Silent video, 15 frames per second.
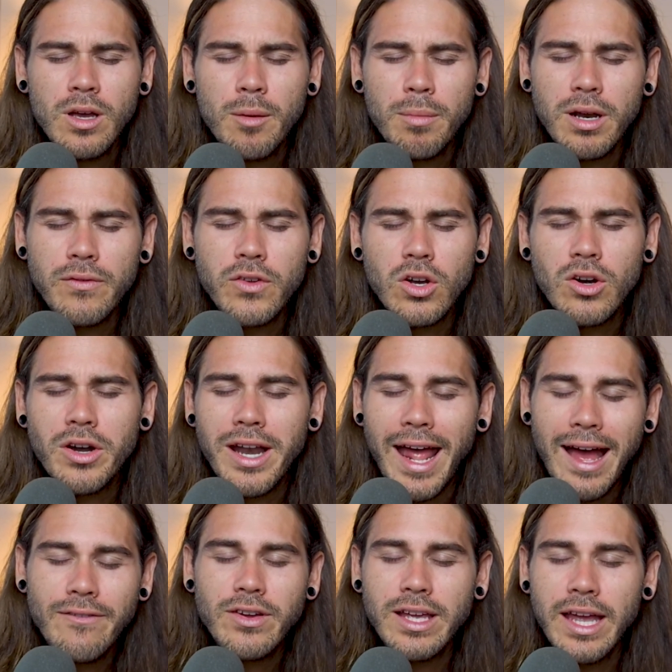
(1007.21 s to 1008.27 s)
But if you're
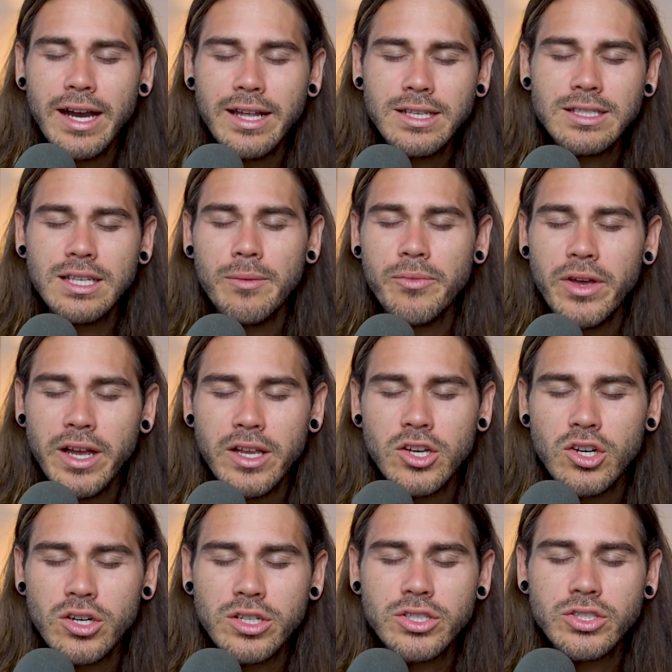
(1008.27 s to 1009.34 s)
navigating something and
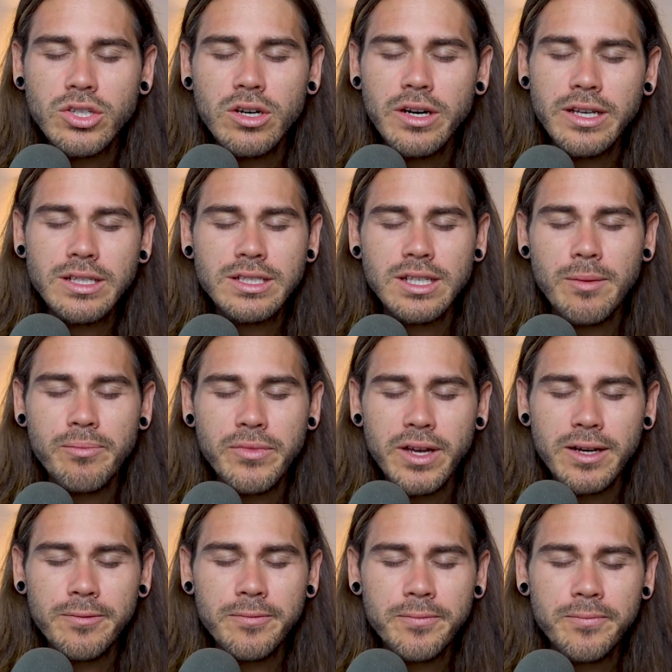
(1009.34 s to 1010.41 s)
you're discerning
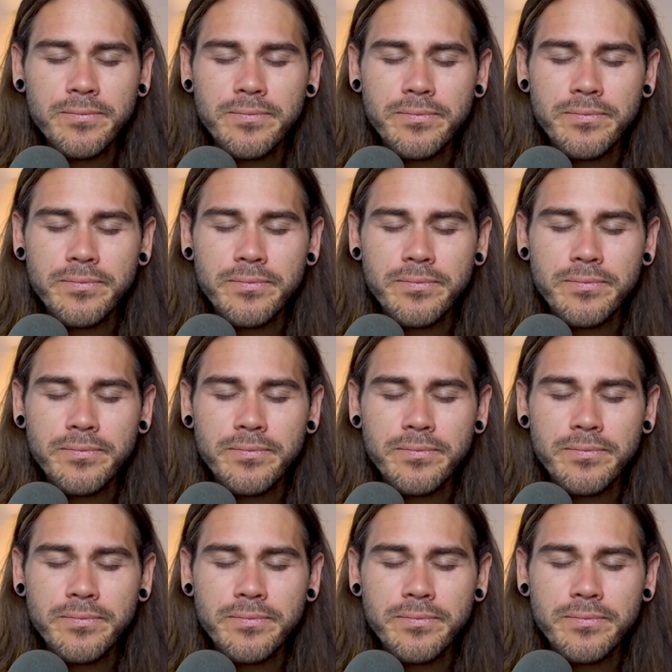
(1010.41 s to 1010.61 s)
something,